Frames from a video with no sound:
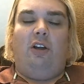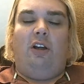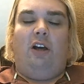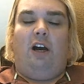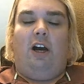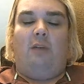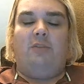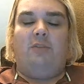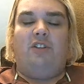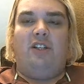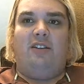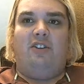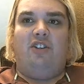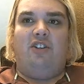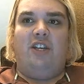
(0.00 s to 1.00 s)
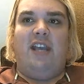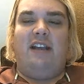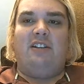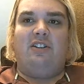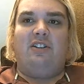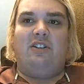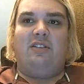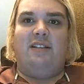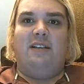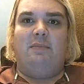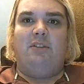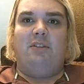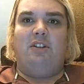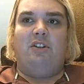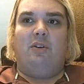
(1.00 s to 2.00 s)
Um, she's she has seemed
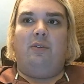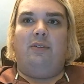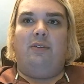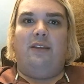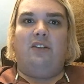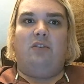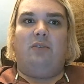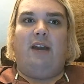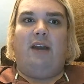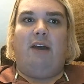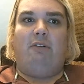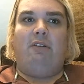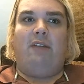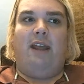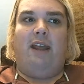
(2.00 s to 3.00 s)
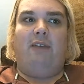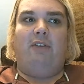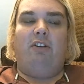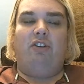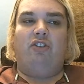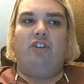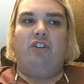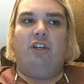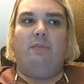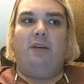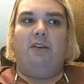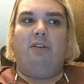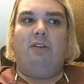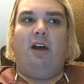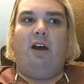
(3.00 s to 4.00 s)
to turn things around and have a legitimate
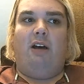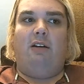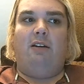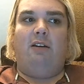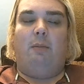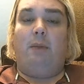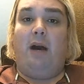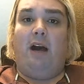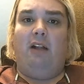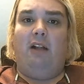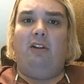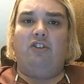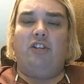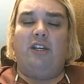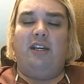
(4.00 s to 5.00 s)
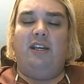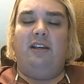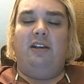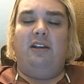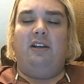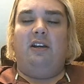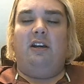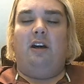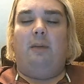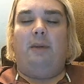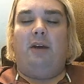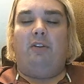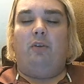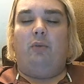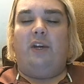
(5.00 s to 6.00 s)
uh, apology
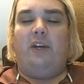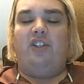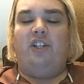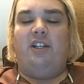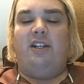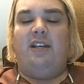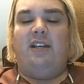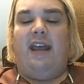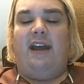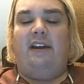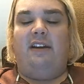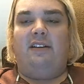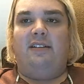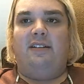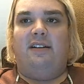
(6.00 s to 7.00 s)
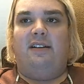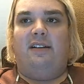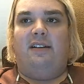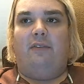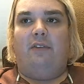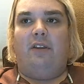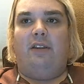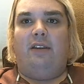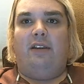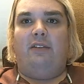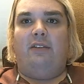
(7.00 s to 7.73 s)
about the way she acted and everything.